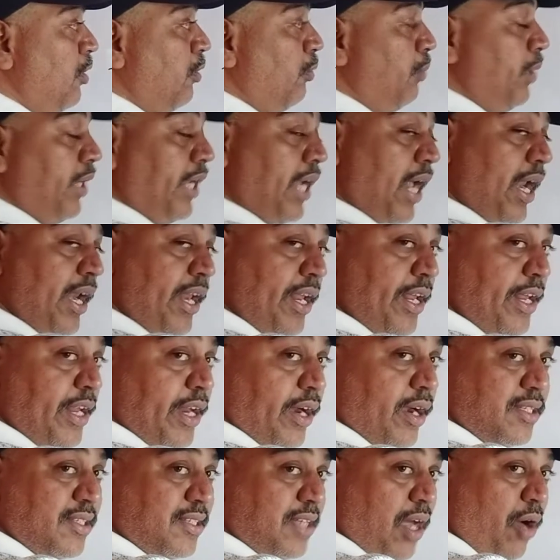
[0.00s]
we can hear
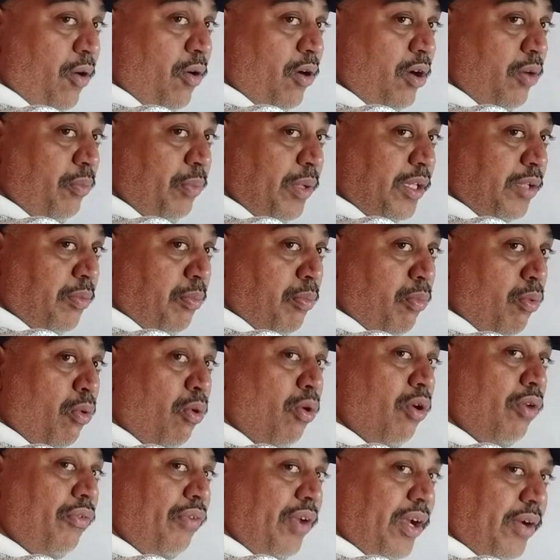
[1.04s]
the sound with
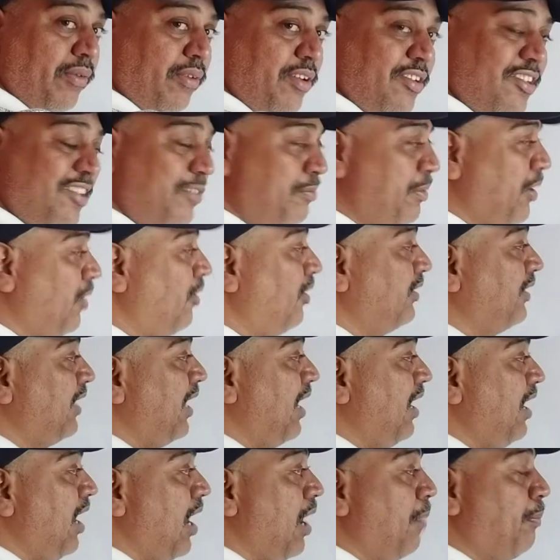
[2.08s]
more frequency because they
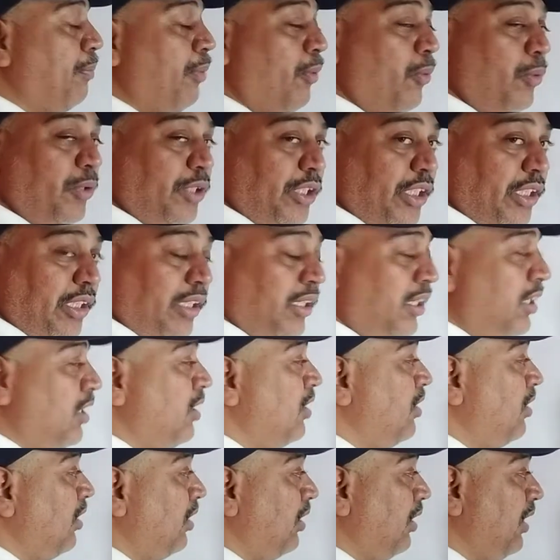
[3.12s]
are approaching.
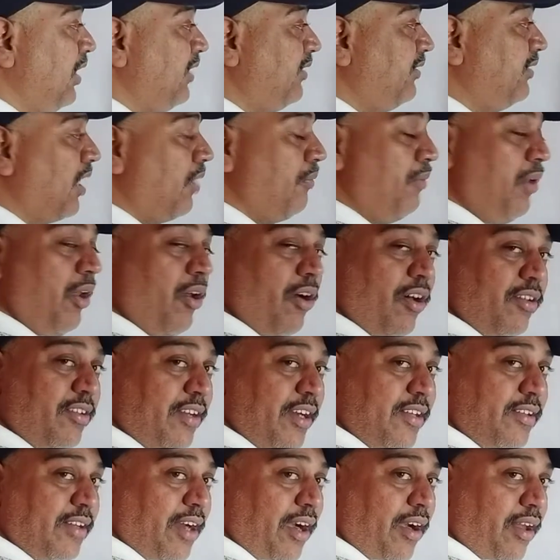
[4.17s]
Listener velocity
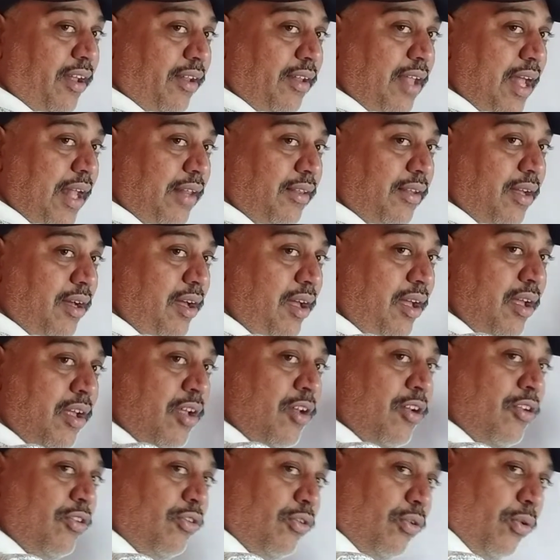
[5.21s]
is greater than the
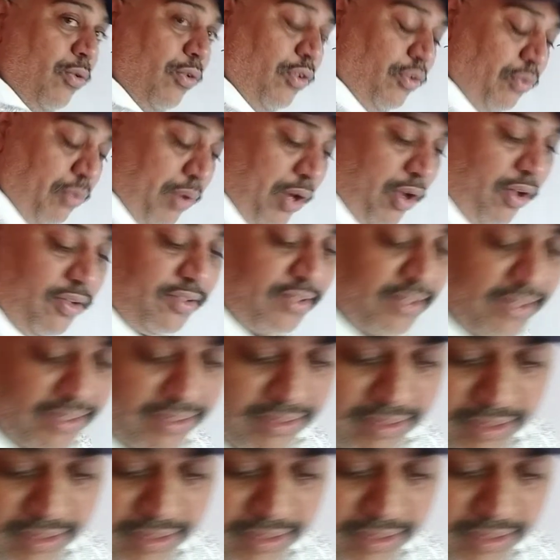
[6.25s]
source velocity.